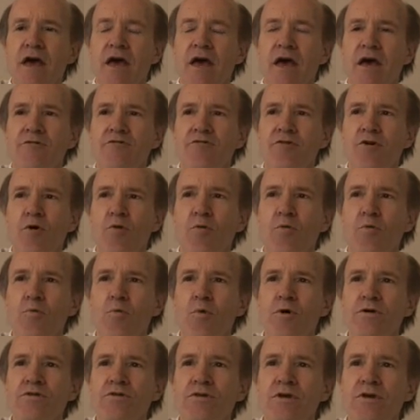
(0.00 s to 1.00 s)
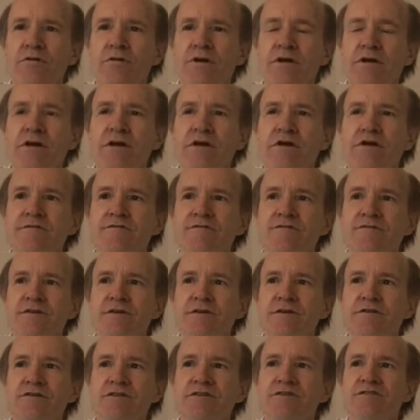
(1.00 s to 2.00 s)
And so what there is
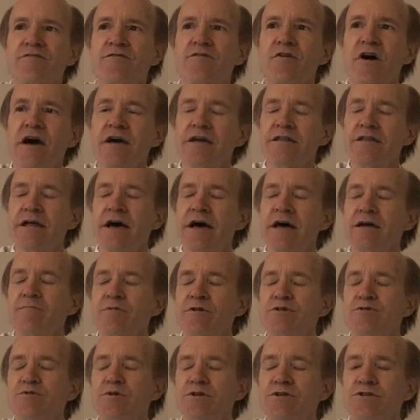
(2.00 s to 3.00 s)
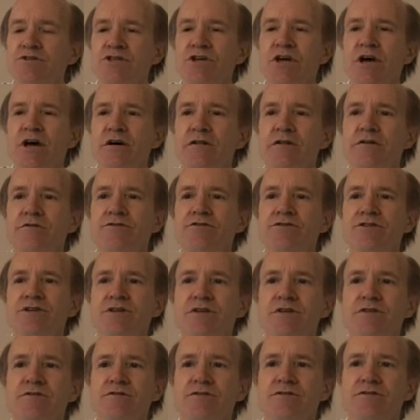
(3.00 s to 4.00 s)
this fine line between challenge
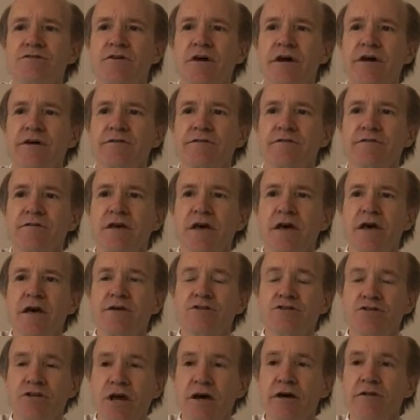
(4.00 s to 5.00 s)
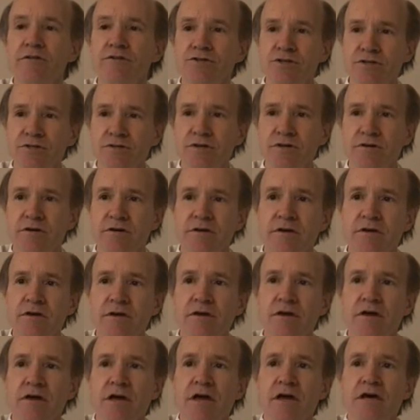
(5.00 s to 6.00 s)
and stress. Challenge is good.
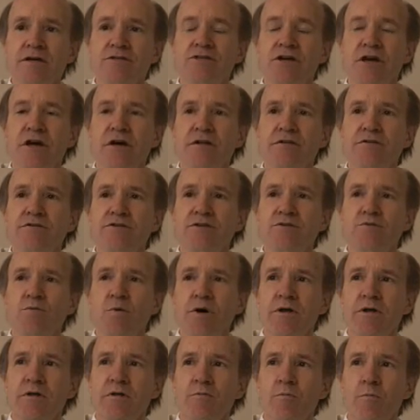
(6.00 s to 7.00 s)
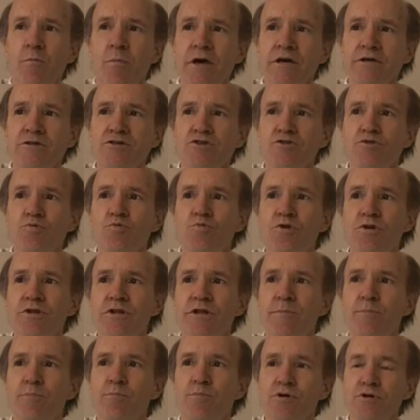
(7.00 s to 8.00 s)
Challenge is what makes you
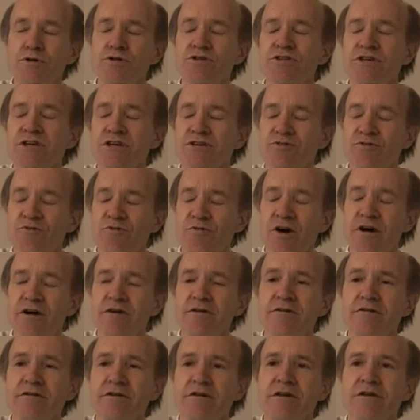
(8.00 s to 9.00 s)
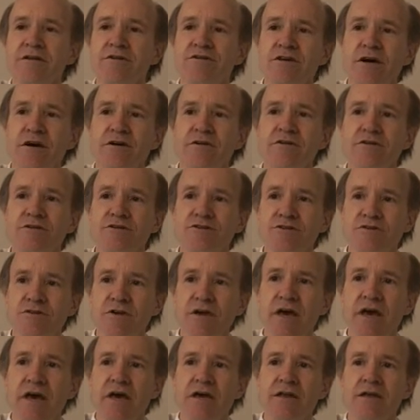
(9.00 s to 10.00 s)
really push as far and as hard as you
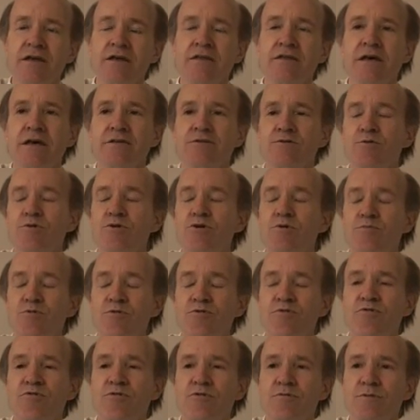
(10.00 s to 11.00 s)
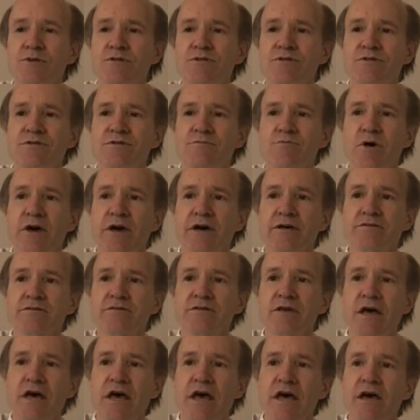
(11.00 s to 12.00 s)
can, and that's when your performance is best.
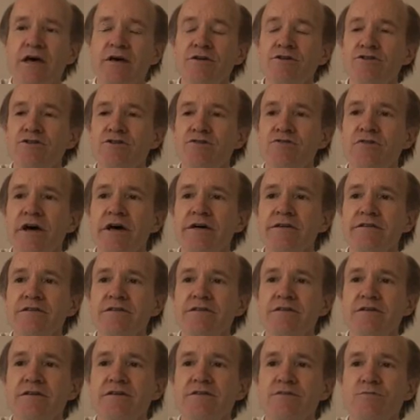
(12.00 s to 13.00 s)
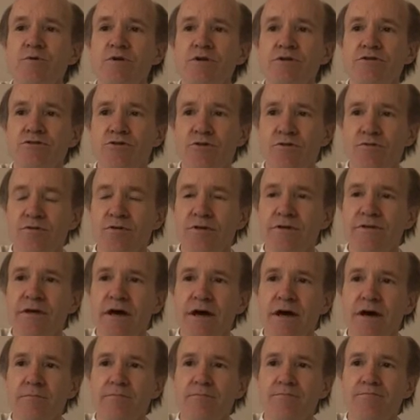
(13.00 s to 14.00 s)
Stress is when it's over the
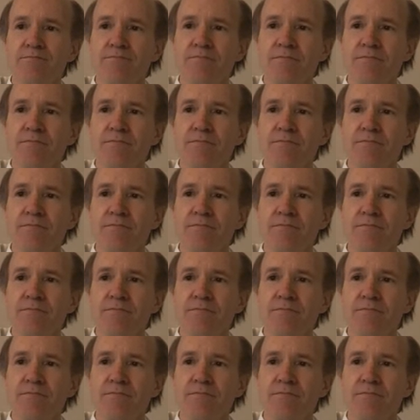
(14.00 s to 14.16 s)
top.